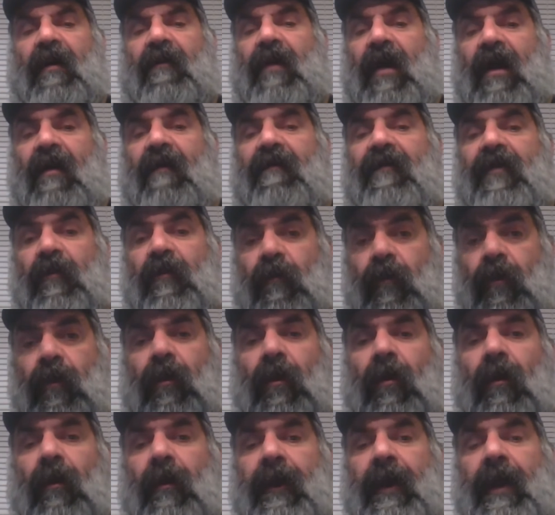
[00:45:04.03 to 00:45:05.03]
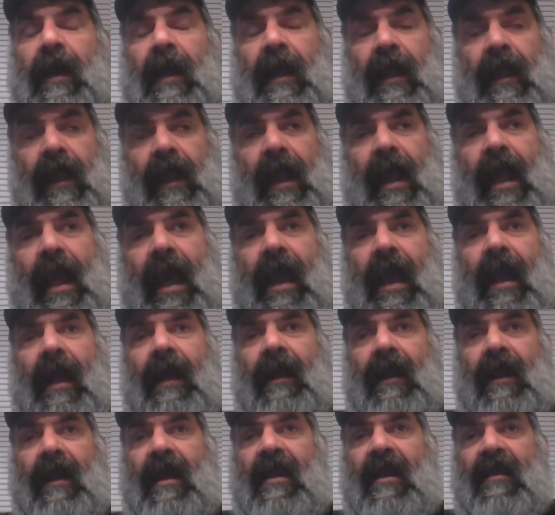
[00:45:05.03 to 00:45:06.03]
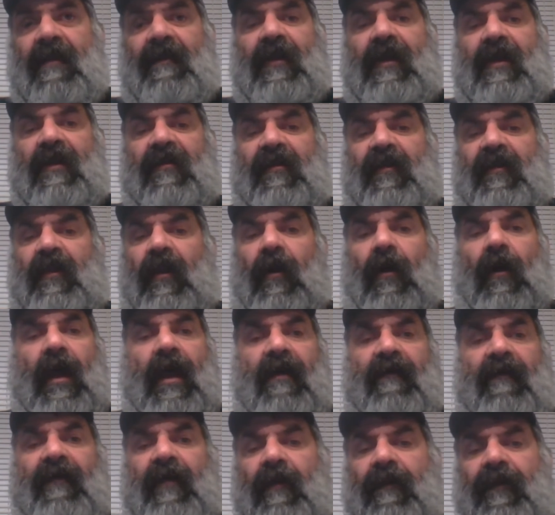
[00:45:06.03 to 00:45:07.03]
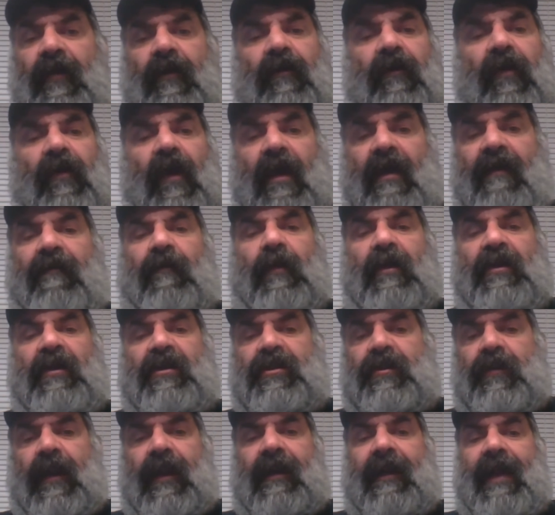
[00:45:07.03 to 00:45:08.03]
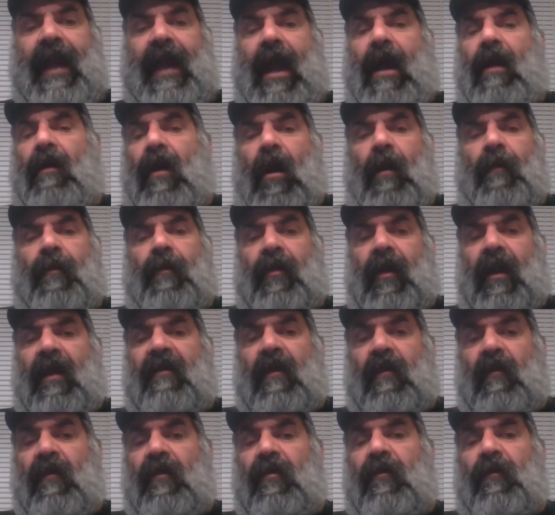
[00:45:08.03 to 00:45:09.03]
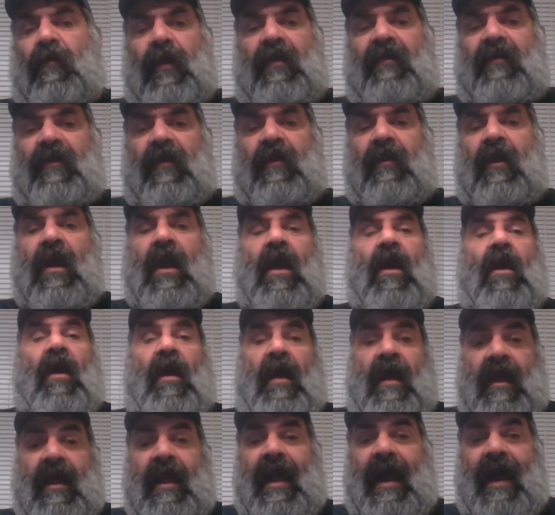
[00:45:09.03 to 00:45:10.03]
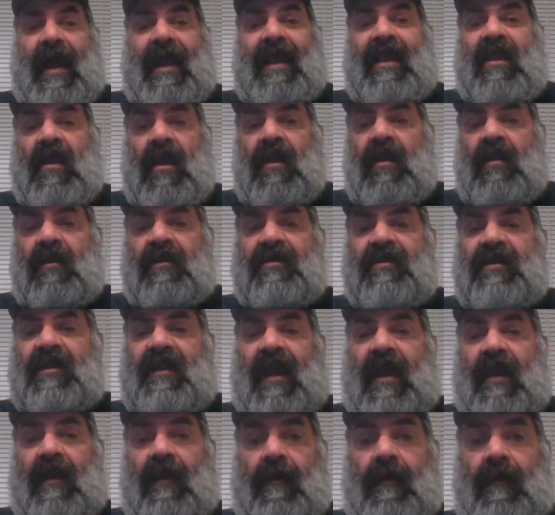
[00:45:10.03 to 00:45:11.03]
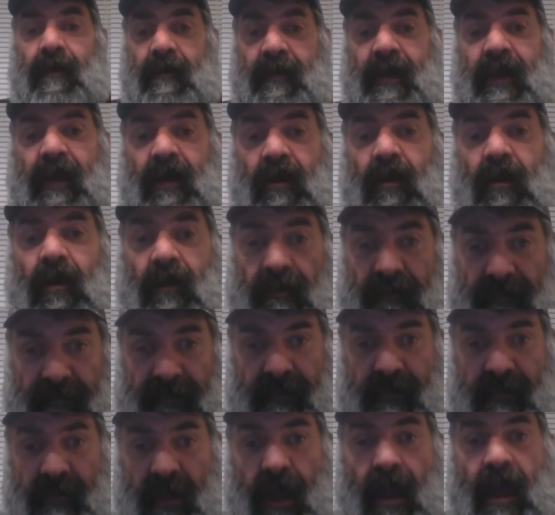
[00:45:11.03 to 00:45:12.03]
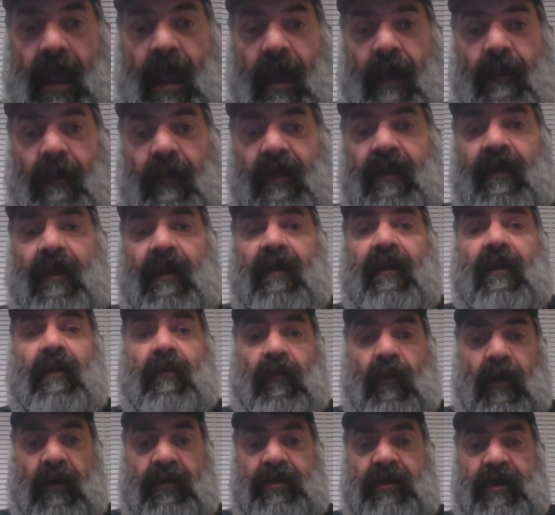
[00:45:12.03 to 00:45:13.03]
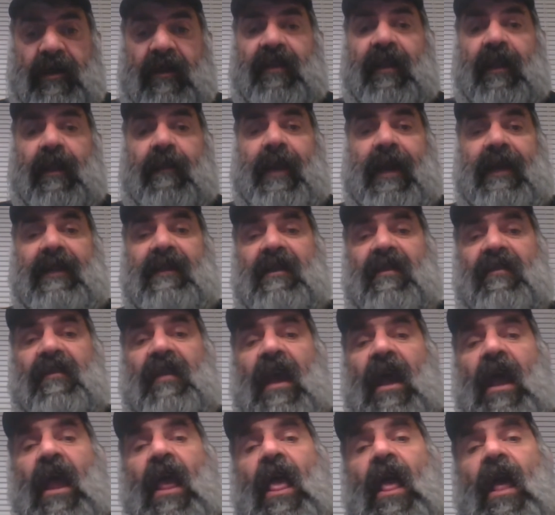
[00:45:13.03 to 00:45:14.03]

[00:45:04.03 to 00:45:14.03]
of of the world and even still, even if you if we shrink down our president, the reason here here's the thing, Big Earl. I, I want to want you to think about this.